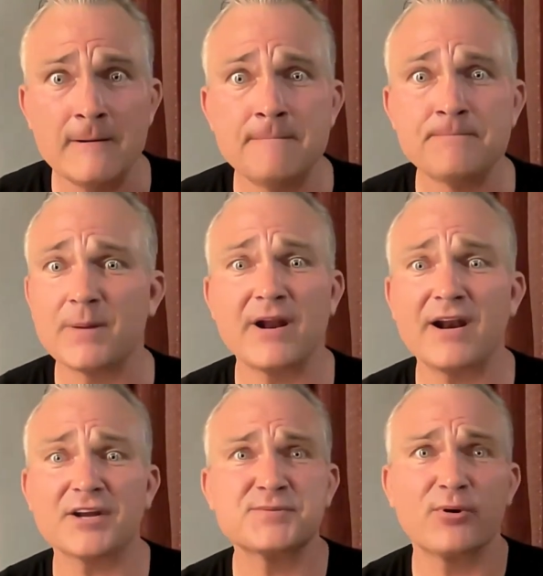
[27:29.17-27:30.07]
I'm not an
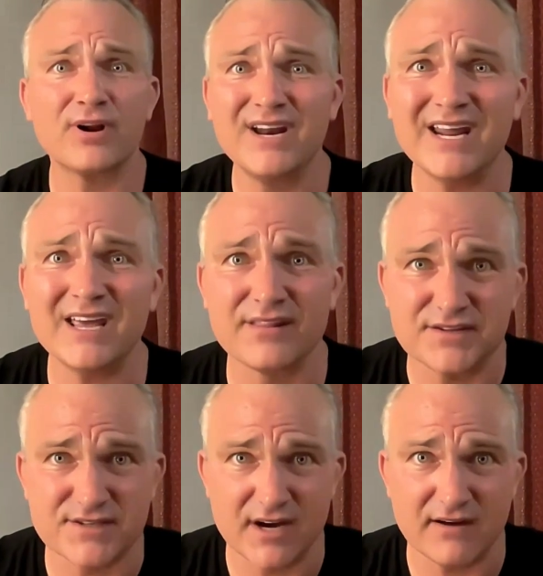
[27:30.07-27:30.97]
expert in any of this
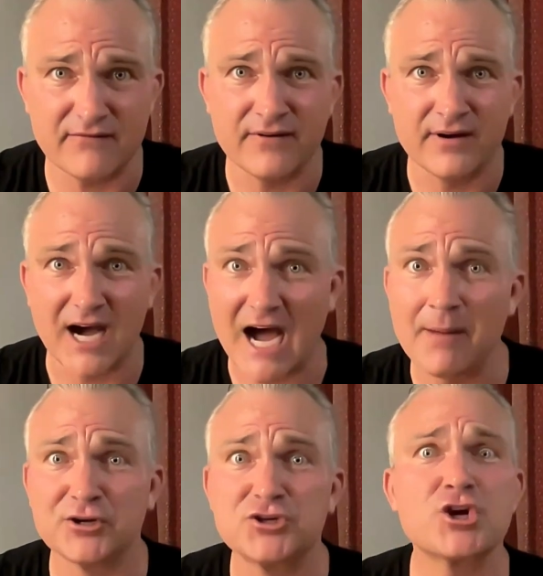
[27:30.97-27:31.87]
stuff. I'm
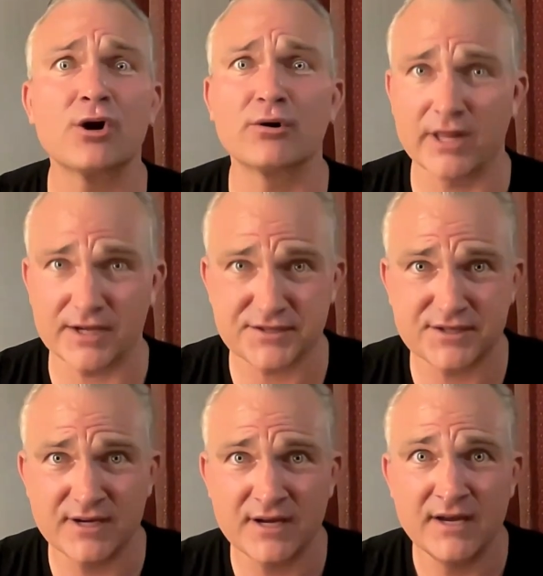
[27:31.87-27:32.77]
a generalist,
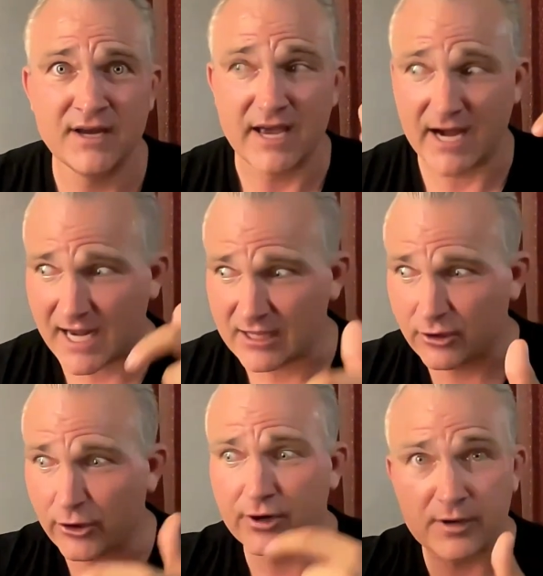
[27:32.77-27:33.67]
and I
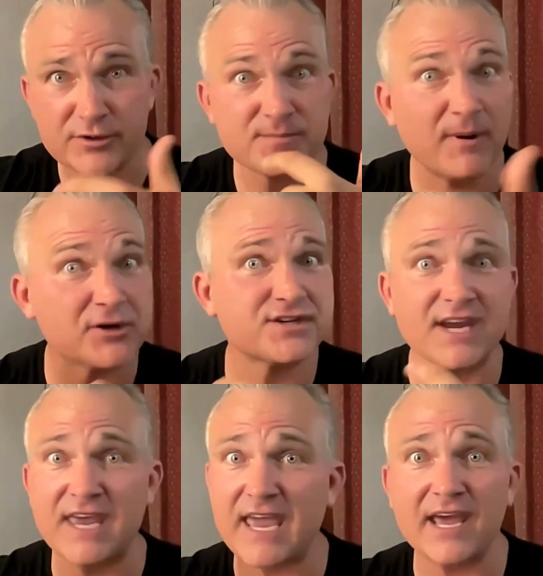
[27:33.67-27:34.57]
learn in as much as I
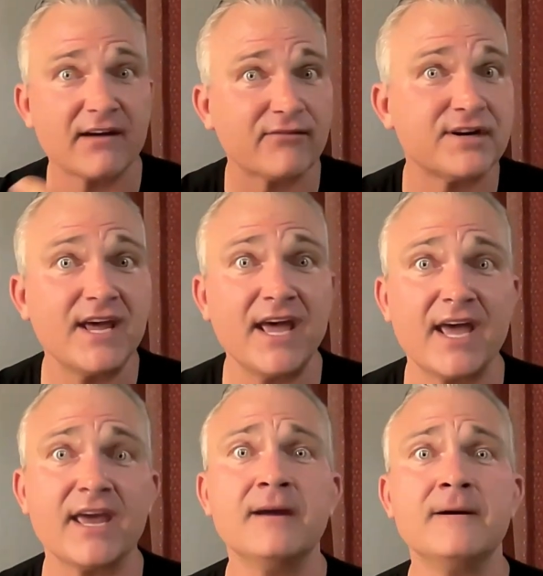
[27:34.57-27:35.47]
can every
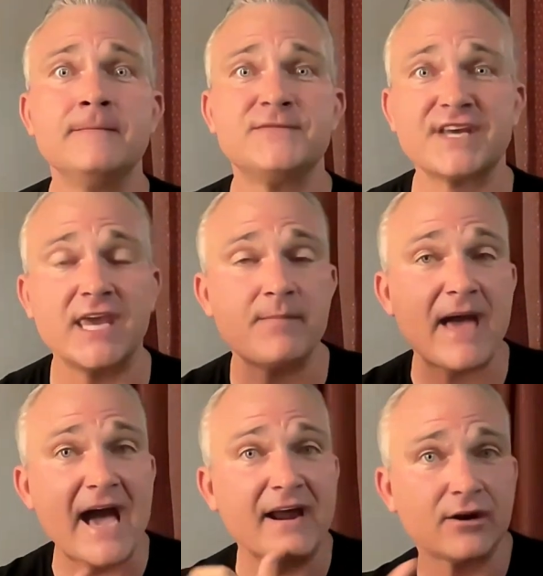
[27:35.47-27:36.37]
day to keep
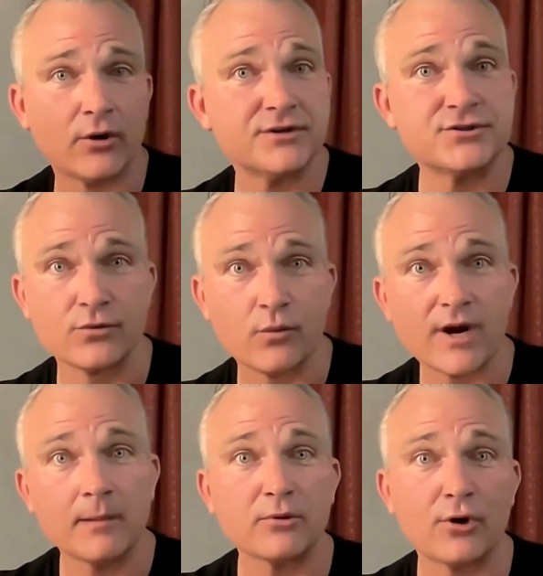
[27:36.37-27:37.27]
adding on to what
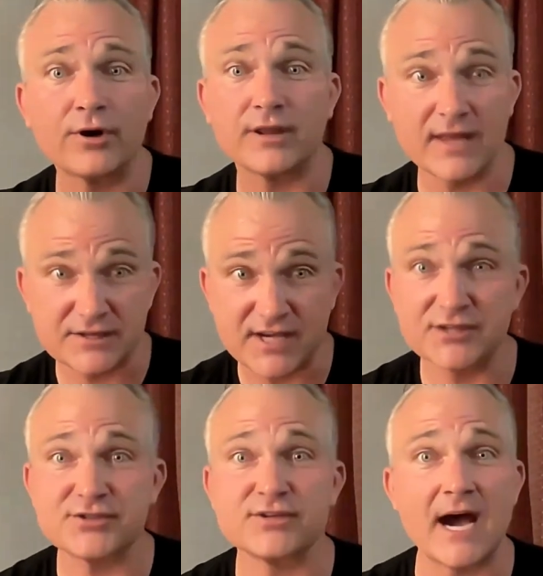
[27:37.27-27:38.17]
I'm learning. That's
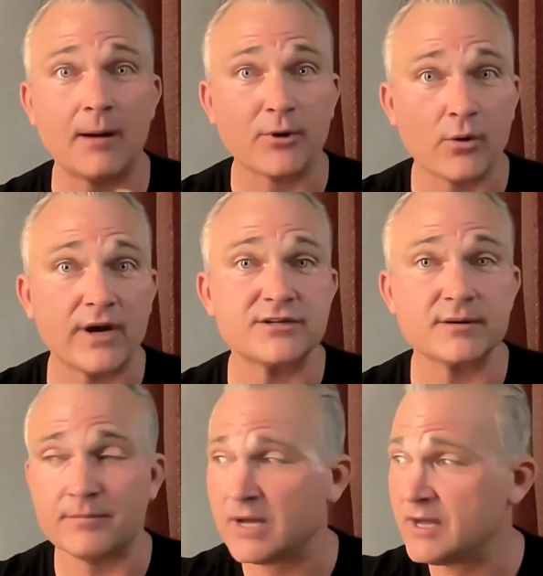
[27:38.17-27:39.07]
hence now I'm going
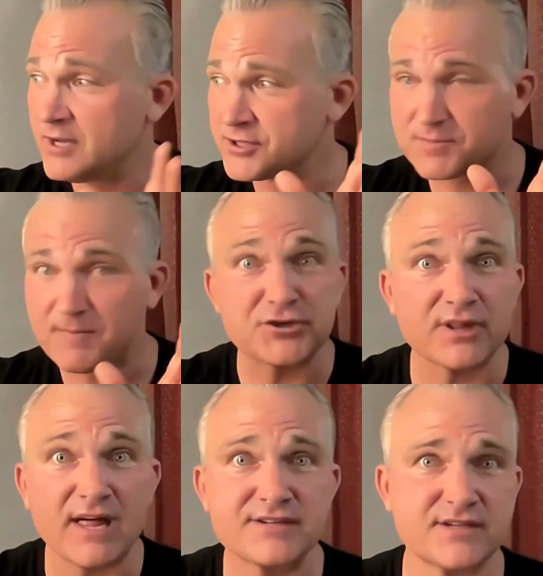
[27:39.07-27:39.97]
into
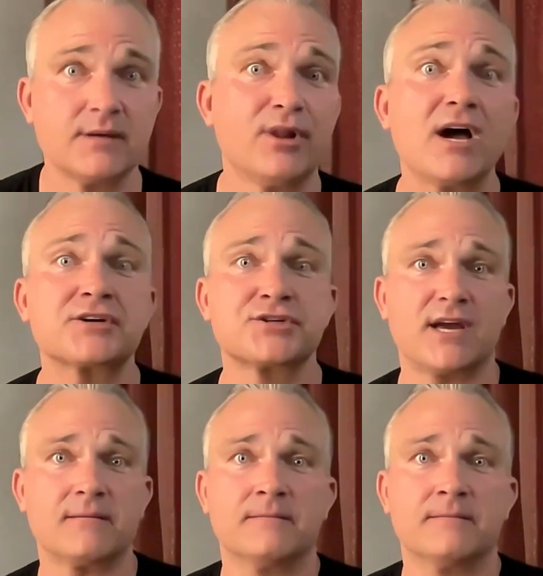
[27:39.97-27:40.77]
specialized in the blockchain.